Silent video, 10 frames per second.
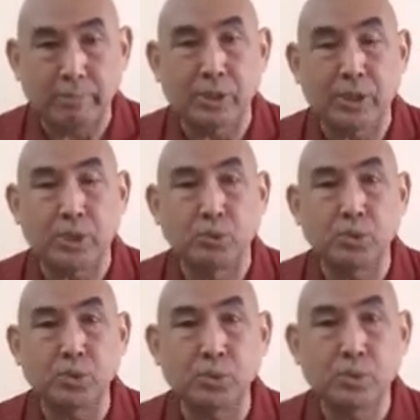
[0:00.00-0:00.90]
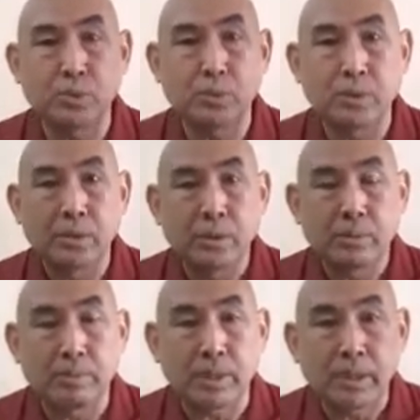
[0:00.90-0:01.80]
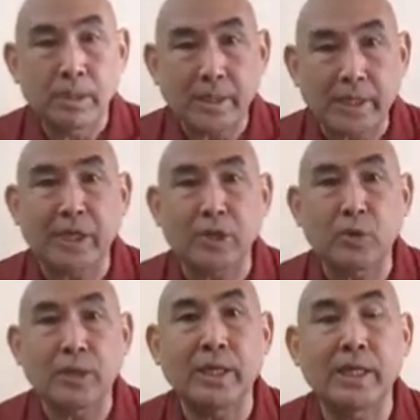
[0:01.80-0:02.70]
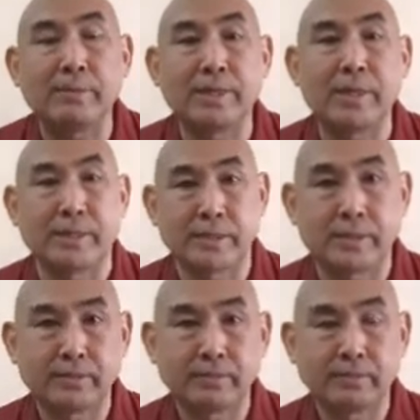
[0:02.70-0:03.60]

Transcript: be reduced, but cannot eliminate.